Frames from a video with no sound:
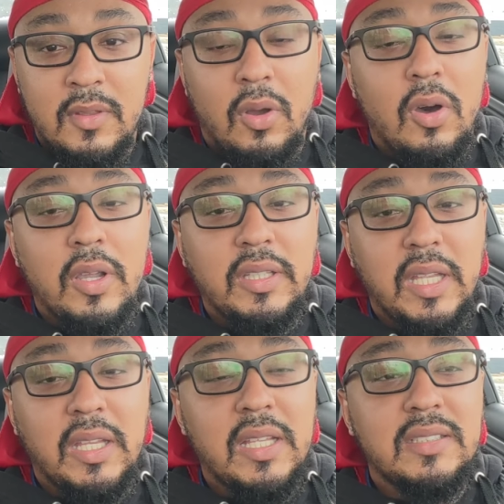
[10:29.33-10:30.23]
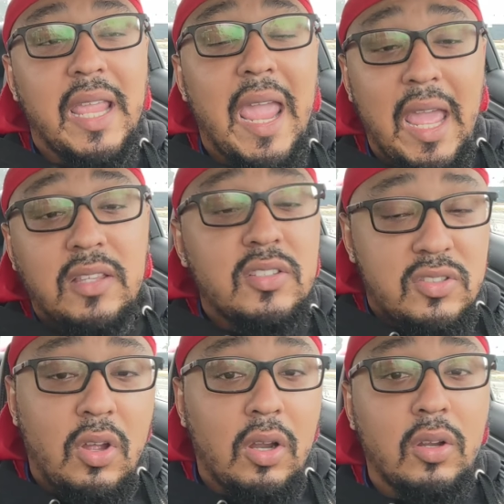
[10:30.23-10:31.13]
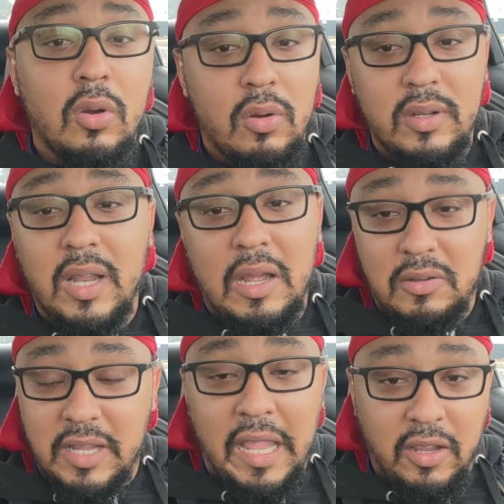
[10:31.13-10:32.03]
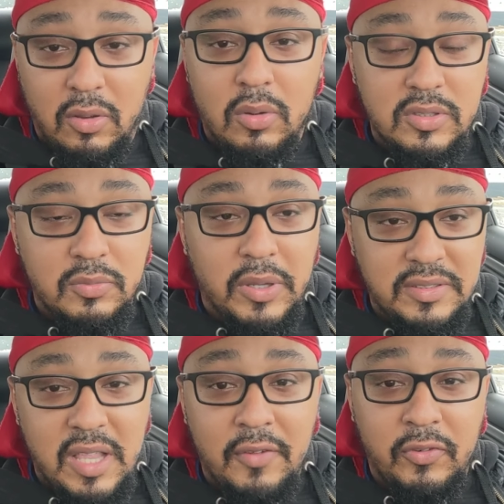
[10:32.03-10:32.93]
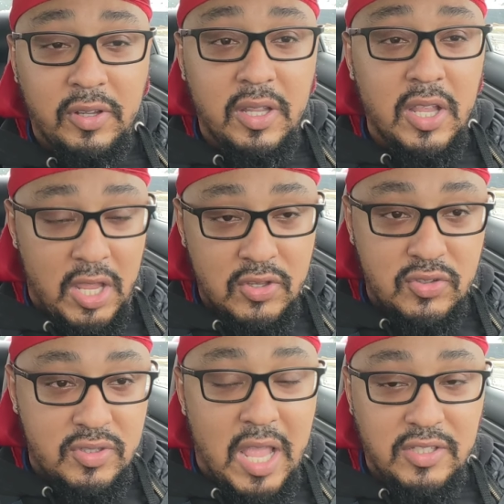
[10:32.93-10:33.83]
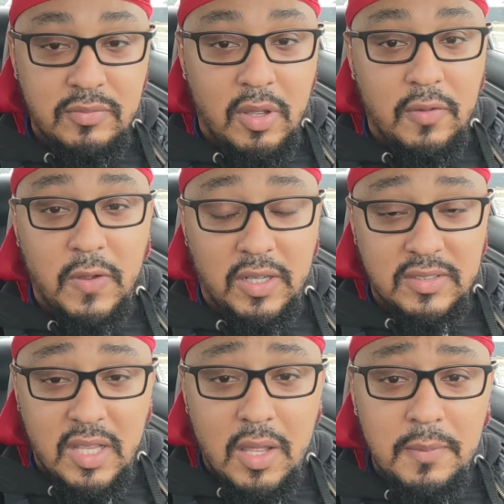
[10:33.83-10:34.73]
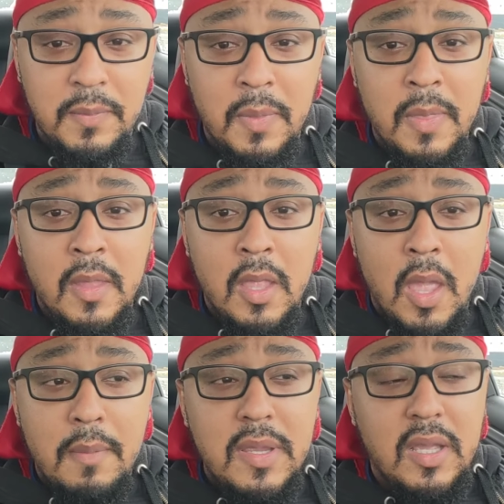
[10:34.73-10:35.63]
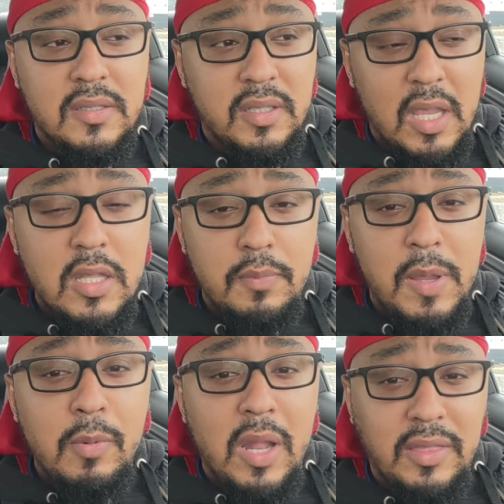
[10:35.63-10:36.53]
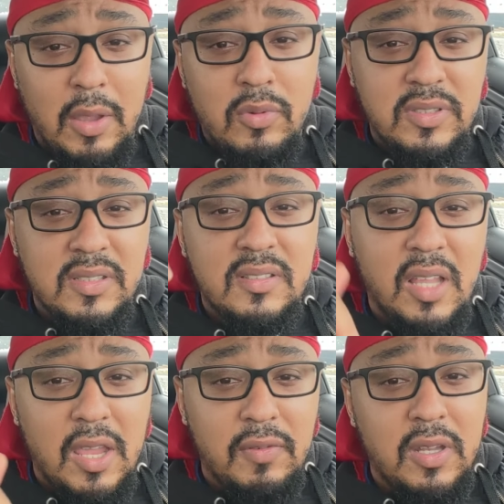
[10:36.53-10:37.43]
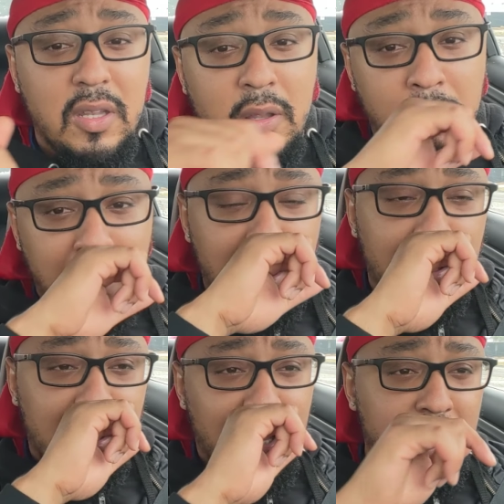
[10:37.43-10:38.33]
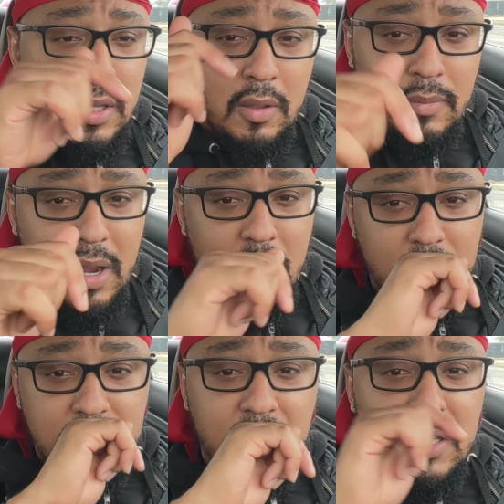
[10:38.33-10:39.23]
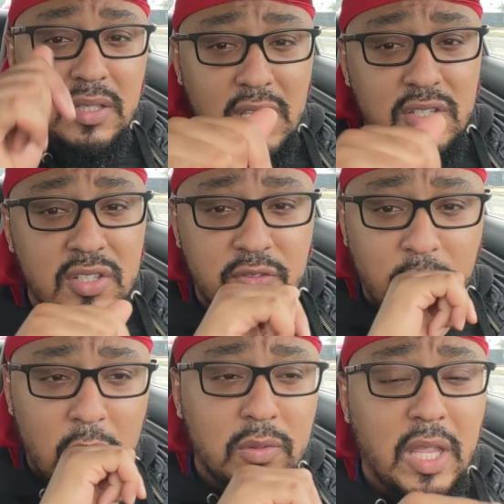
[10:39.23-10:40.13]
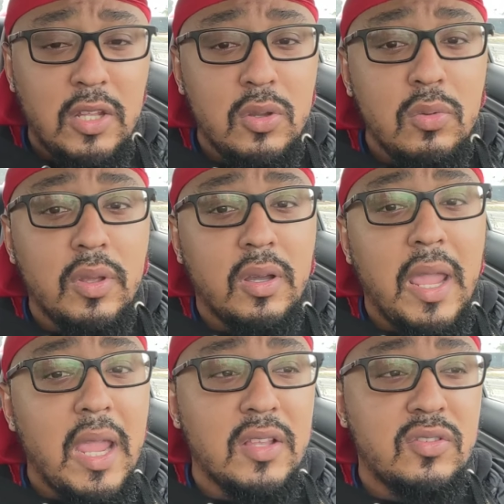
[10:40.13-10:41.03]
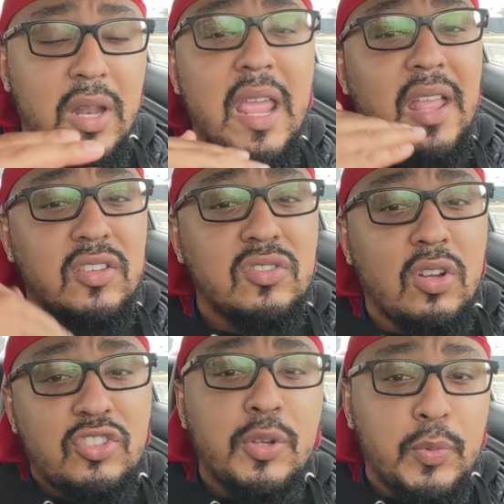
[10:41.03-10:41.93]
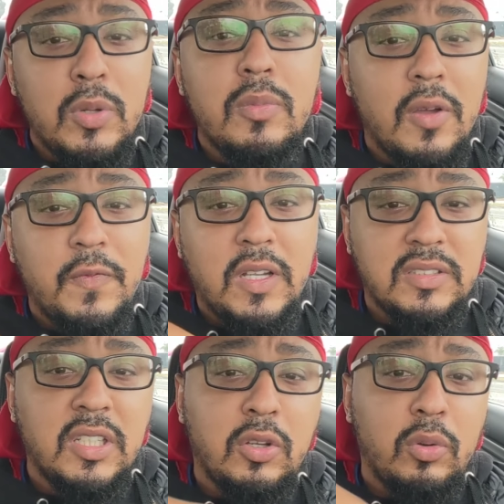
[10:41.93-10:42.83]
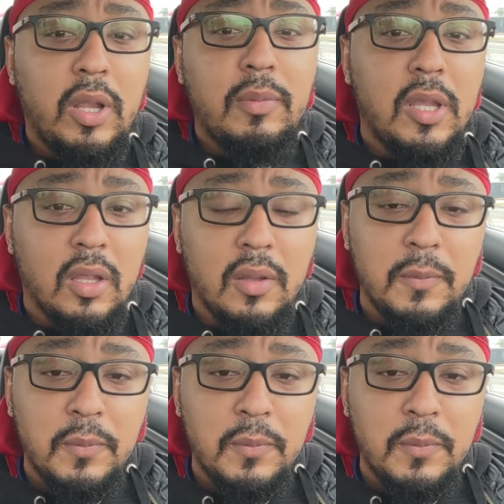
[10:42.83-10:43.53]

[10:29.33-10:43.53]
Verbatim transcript: The only thing is they had to start going out and going to West Africa and snatching motherfuckers up. Because again, the people that they was enslaving in the, Amer in the Americas, the indigenous folk, they knew the land. So they had to start shipping them motherfuckers to the Caribbean.